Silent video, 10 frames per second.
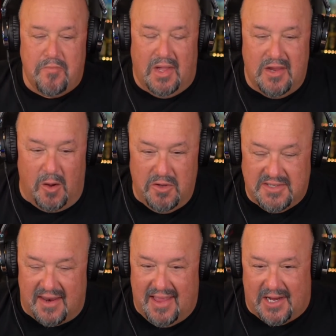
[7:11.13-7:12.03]
You
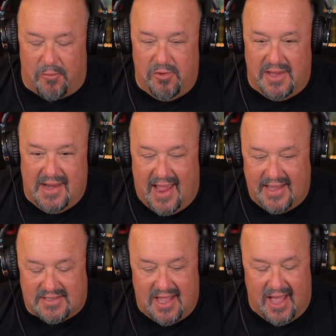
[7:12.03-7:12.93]
almost get like a really
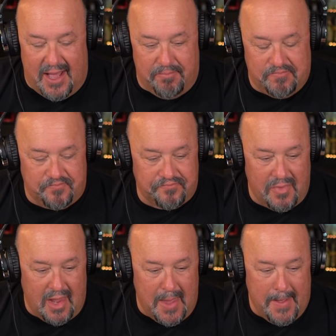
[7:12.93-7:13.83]
nice
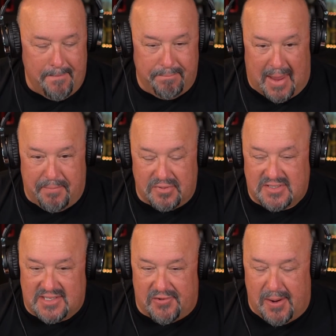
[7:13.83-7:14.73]
maple
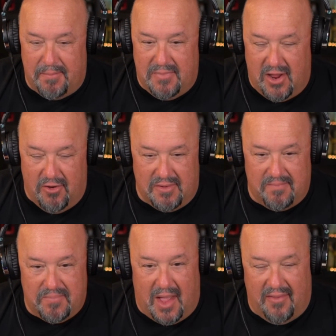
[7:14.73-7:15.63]
syrup note
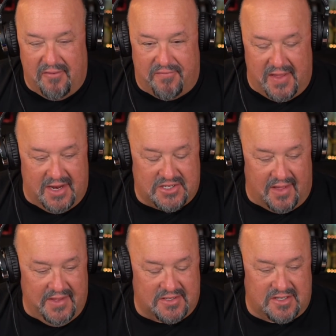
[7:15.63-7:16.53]
on the finish
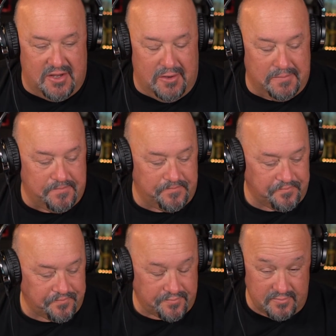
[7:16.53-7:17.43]
on this too.
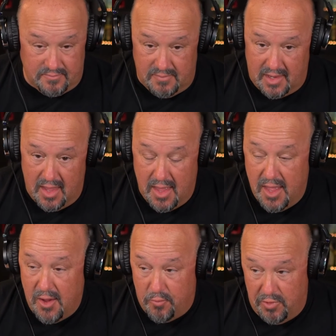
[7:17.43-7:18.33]

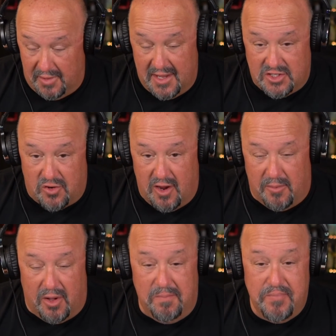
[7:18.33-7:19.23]
Really
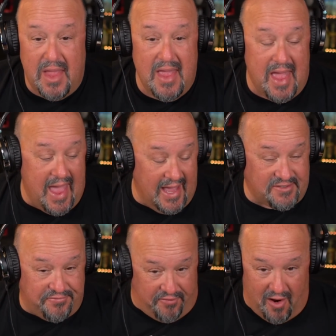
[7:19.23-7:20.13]
enjoyable.
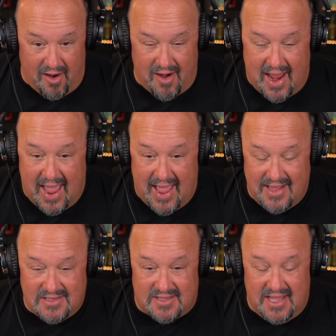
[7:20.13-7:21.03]
As far
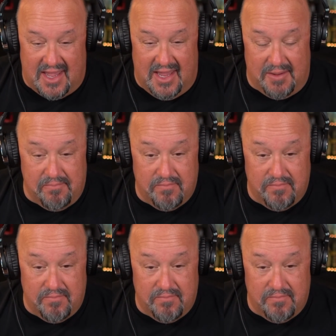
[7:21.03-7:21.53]
as the